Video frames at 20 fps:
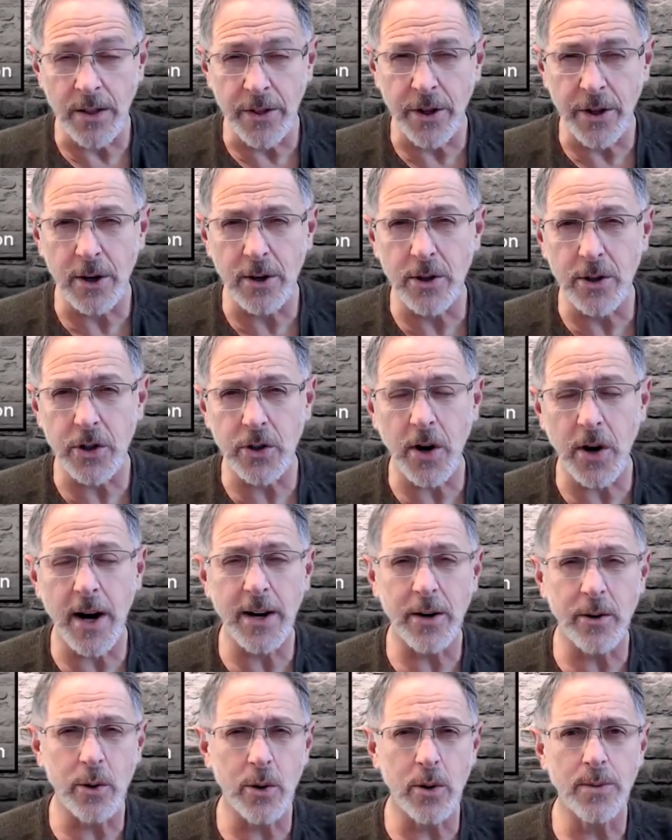third
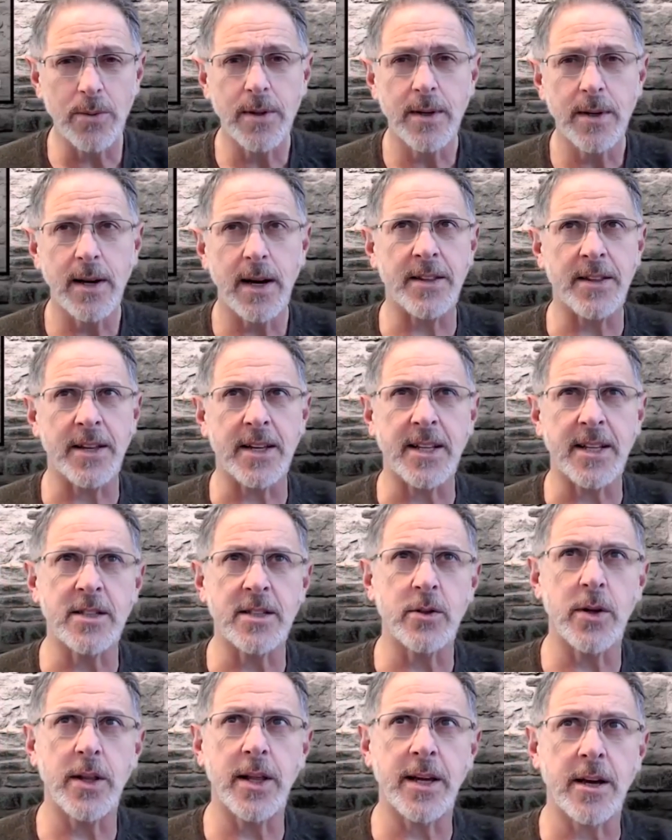strike rule, I think
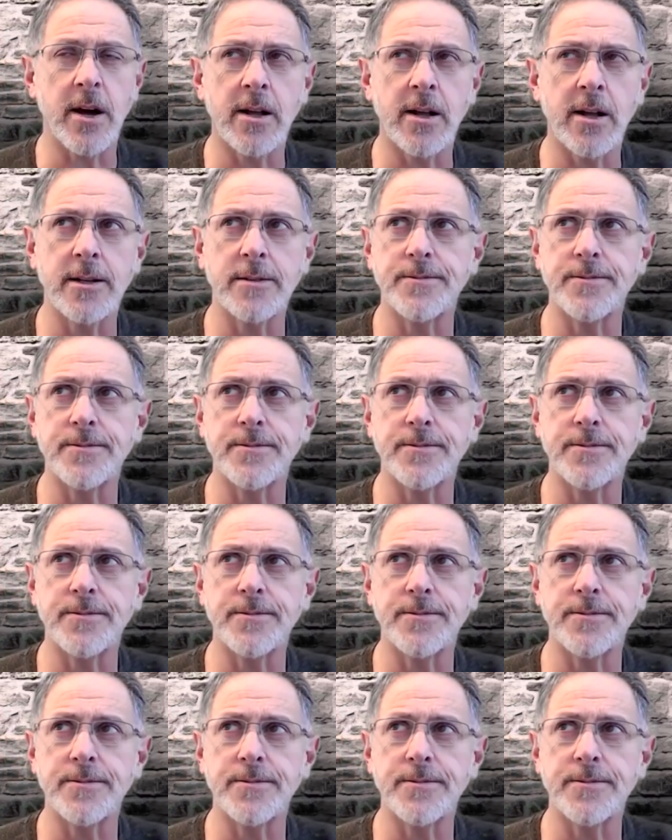that's what they call